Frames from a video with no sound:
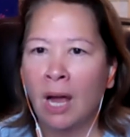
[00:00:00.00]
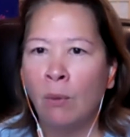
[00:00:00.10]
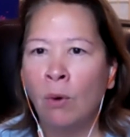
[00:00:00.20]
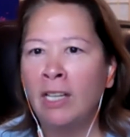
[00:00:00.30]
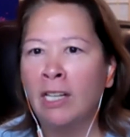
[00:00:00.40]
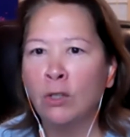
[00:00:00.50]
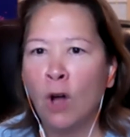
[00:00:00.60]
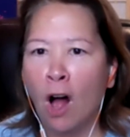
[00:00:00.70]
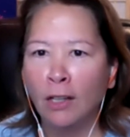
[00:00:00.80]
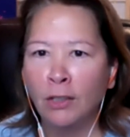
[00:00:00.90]
i want you to
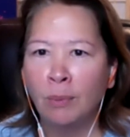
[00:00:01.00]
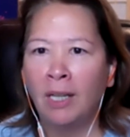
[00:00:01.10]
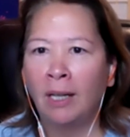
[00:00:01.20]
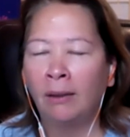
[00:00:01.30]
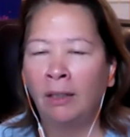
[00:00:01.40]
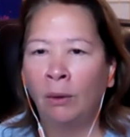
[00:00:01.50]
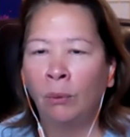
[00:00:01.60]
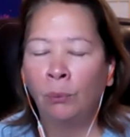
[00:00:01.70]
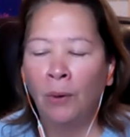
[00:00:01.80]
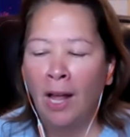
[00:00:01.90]
talk to me you know
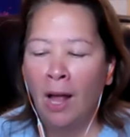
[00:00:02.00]
mm-hmm